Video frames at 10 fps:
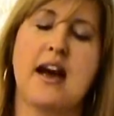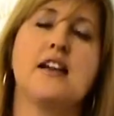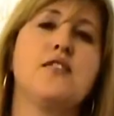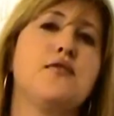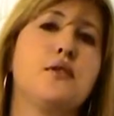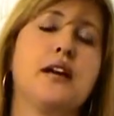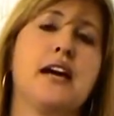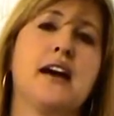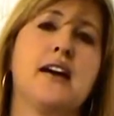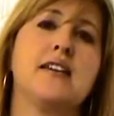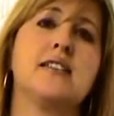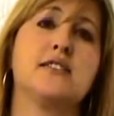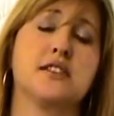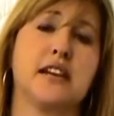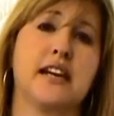California,
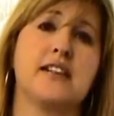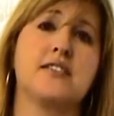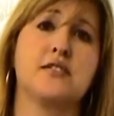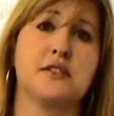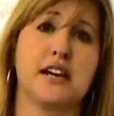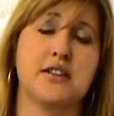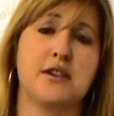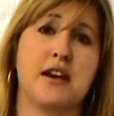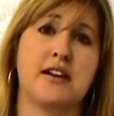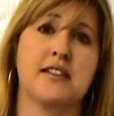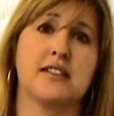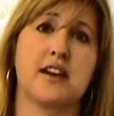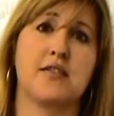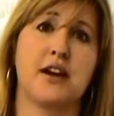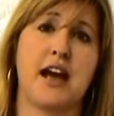additionally, in its new Electronic
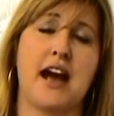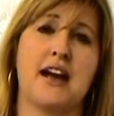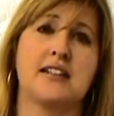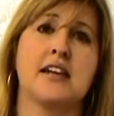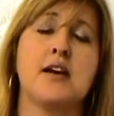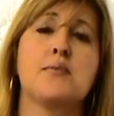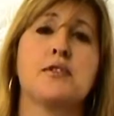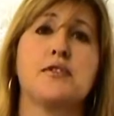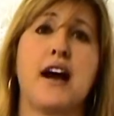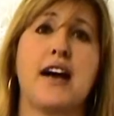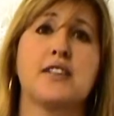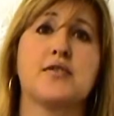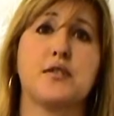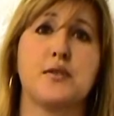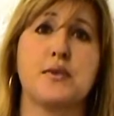Discovery Act, provides
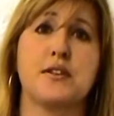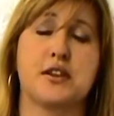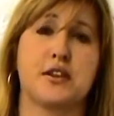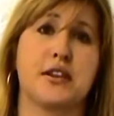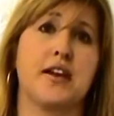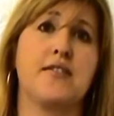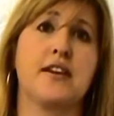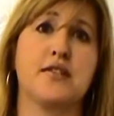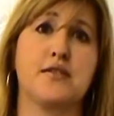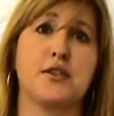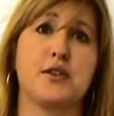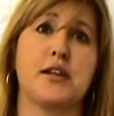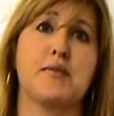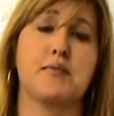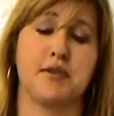for the return of
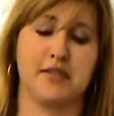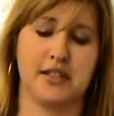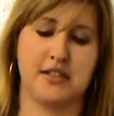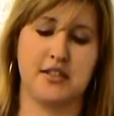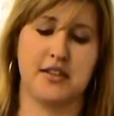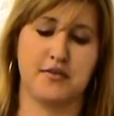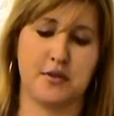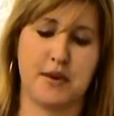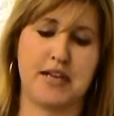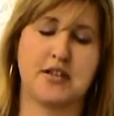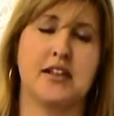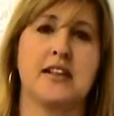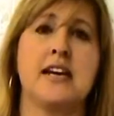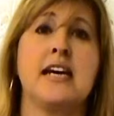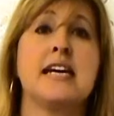inadvertently privileged information.
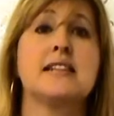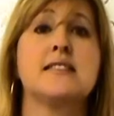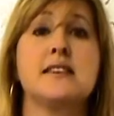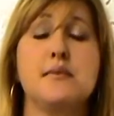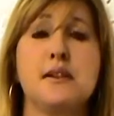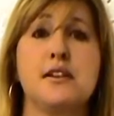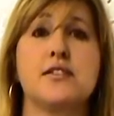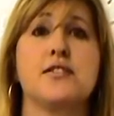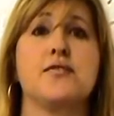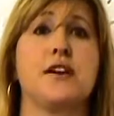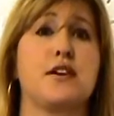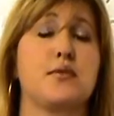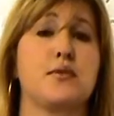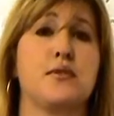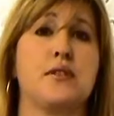It is similar to
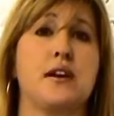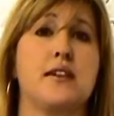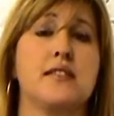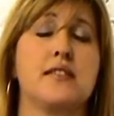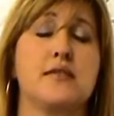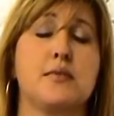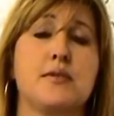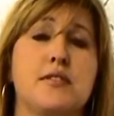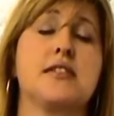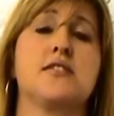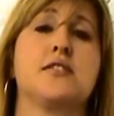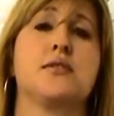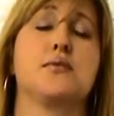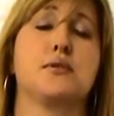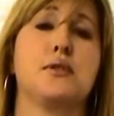Federal Rule, Civil
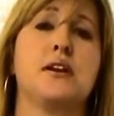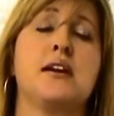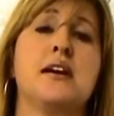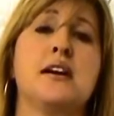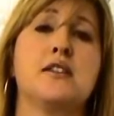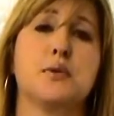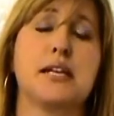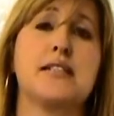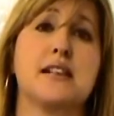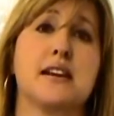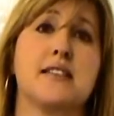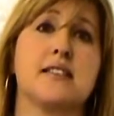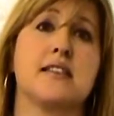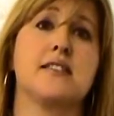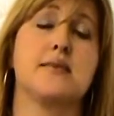Procedure Rule
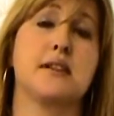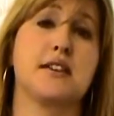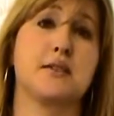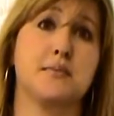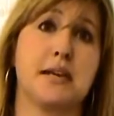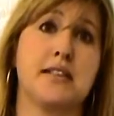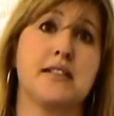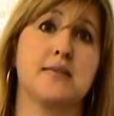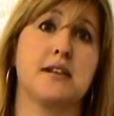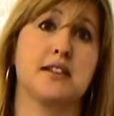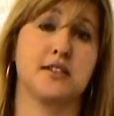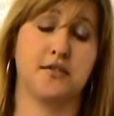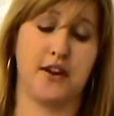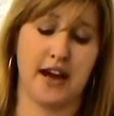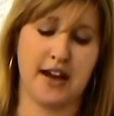26, subsection B, subsection
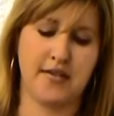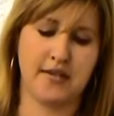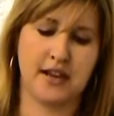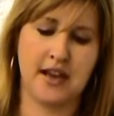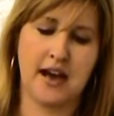5,